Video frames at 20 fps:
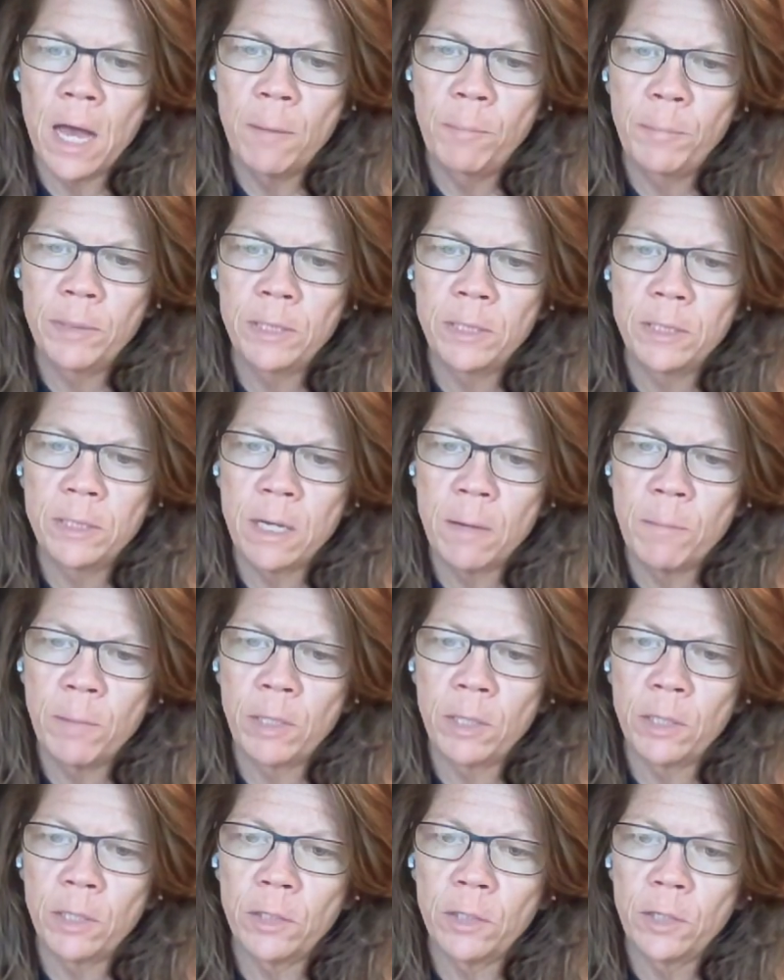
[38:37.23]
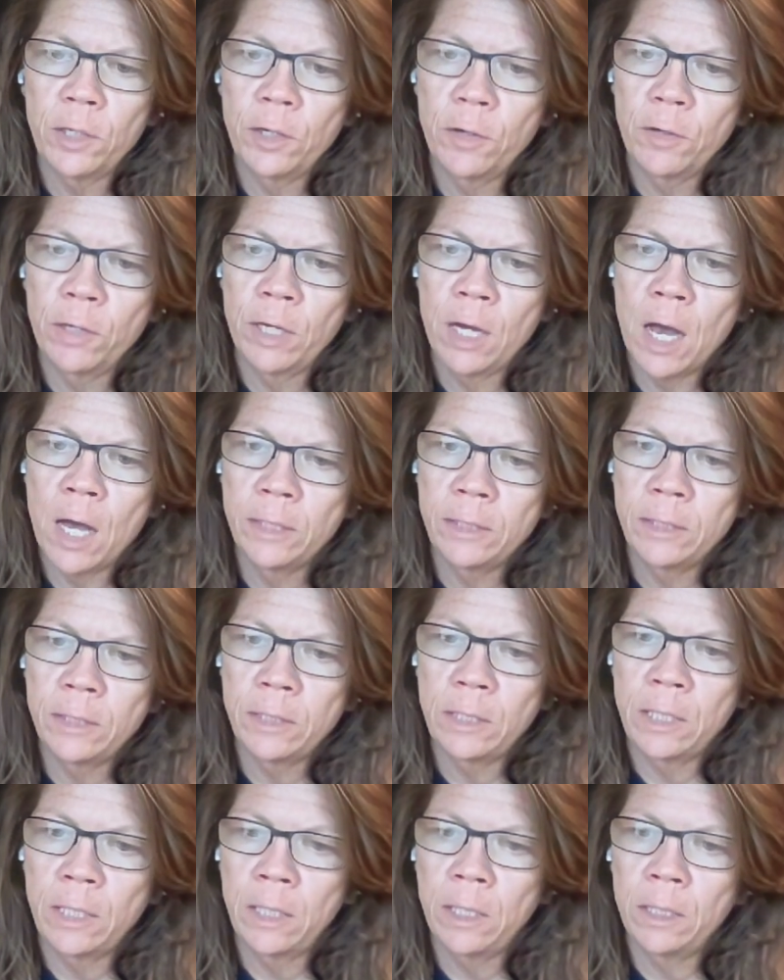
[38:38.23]
epistemic
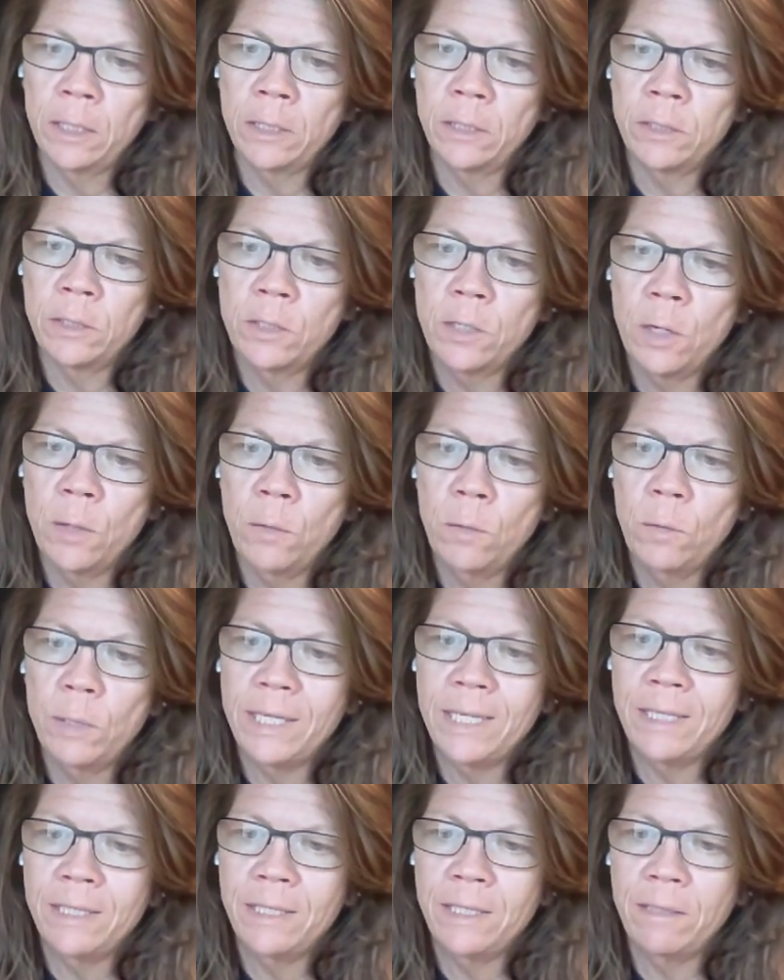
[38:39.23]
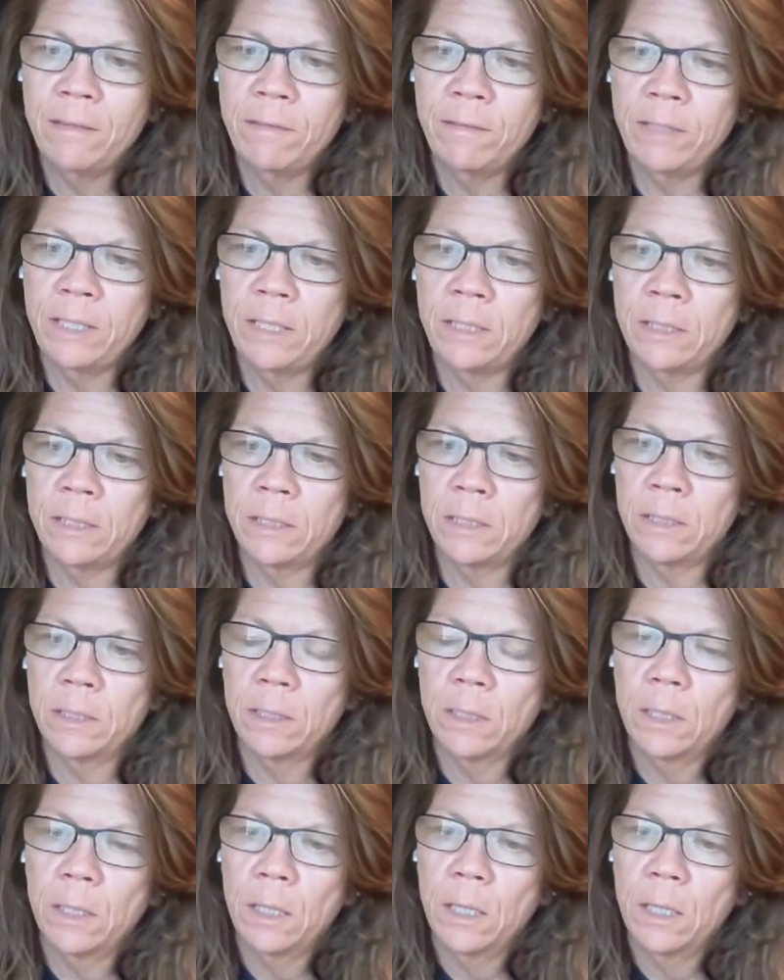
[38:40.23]
curiosity is no easy feat.